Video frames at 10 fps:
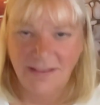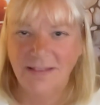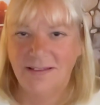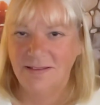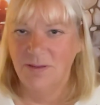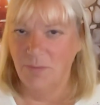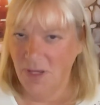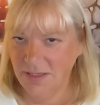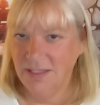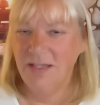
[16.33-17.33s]
This is the
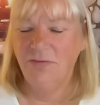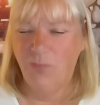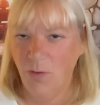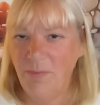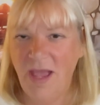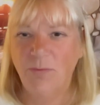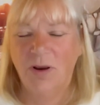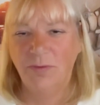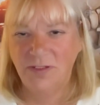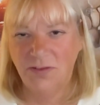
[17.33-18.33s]
monthly format
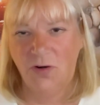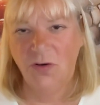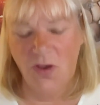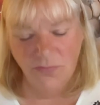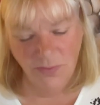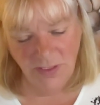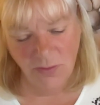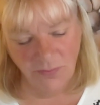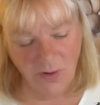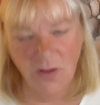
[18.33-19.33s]
where we start off with the
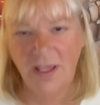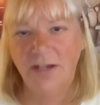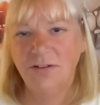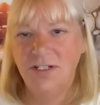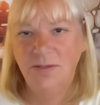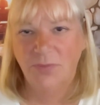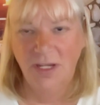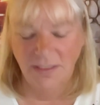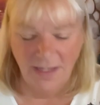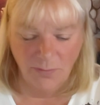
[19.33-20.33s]
overall energy and
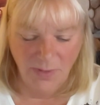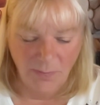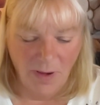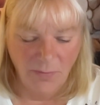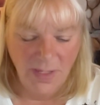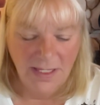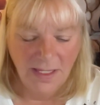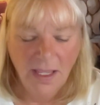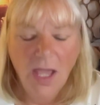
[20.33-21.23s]
break it down week by week.